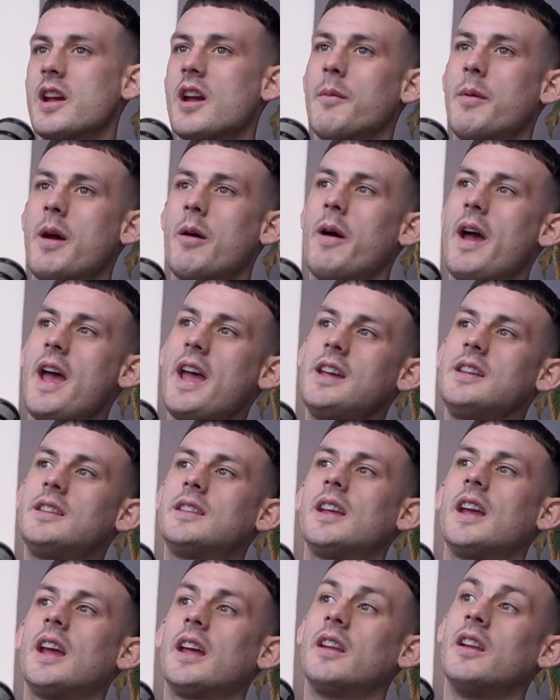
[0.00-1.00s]
about
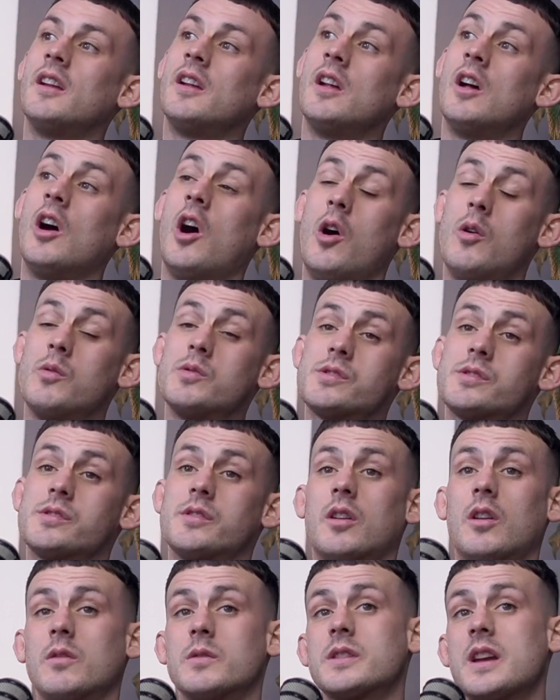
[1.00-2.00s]
18, I was
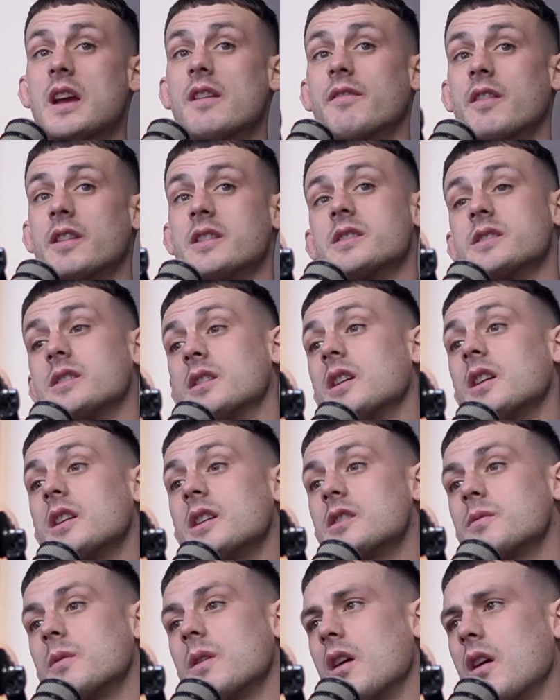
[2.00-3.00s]
getting very
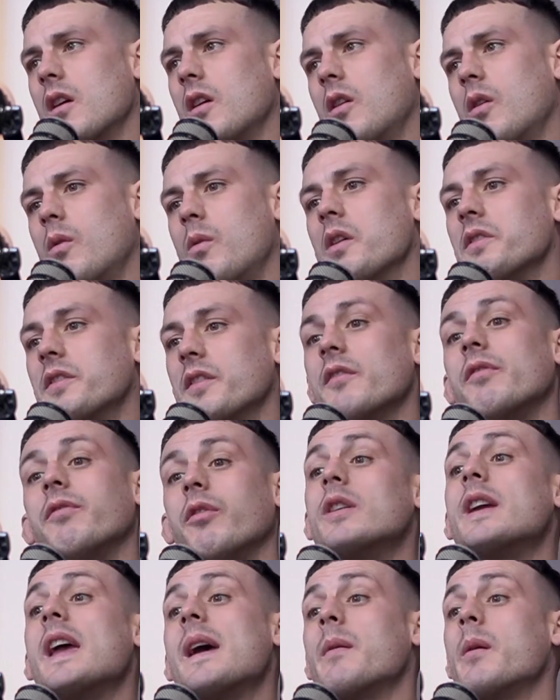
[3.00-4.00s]
serious where I wanted to
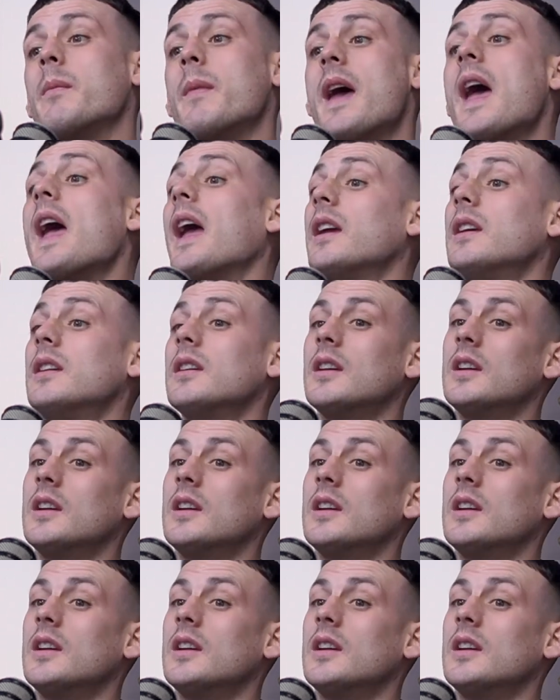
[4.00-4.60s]
fight MMA.